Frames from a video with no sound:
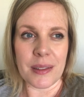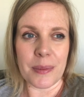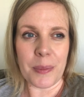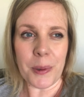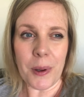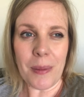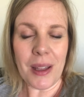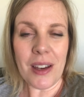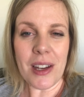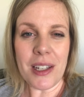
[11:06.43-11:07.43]

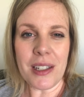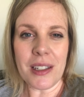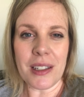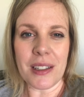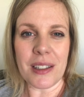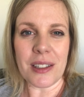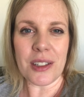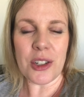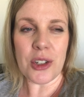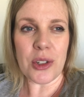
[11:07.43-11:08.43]
Probably I
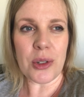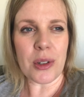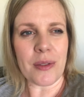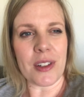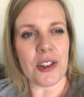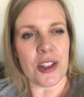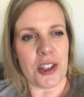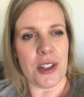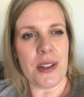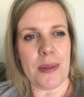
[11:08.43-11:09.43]
should have
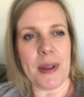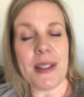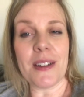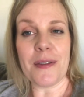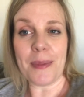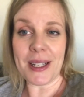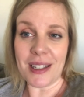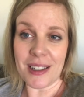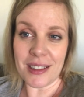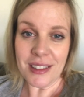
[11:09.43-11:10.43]
introduced myself
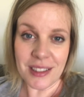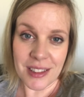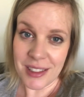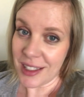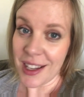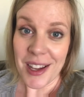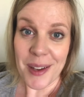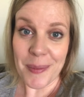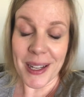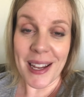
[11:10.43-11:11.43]
better.
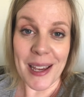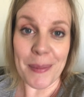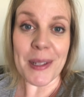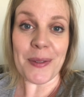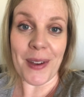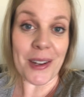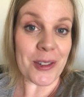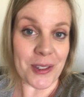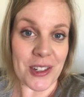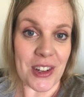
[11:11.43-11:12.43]
My name is Phaedra
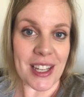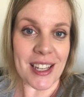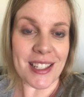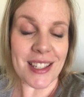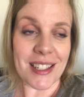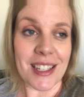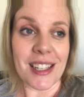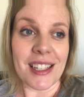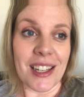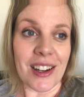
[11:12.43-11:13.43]
Rodriguez.
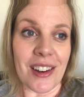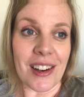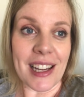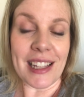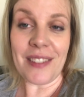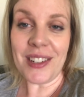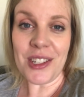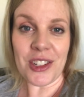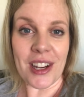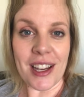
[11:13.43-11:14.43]
I live in
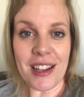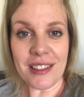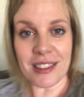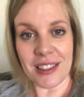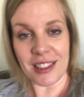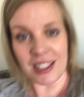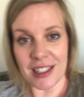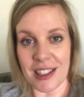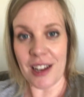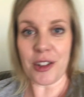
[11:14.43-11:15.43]
Australia,
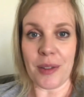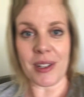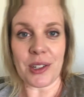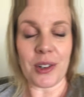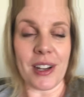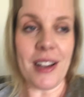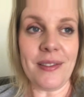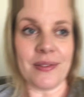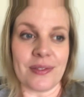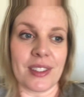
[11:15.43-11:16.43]
in country Victoria.
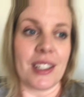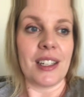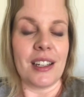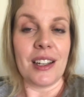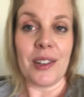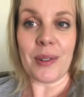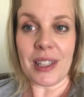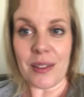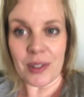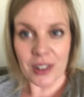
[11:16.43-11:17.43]
We
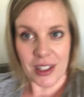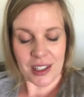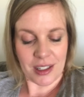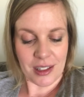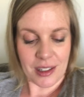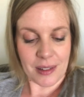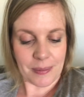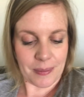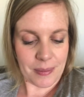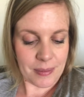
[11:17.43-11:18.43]
live on...
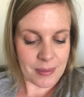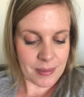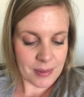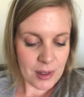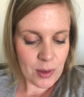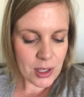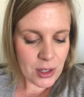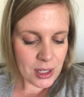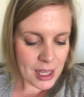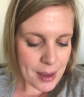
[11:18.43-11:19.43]
It's
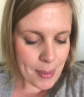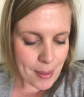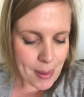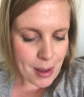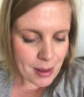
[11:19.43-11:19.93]
okay, Baba.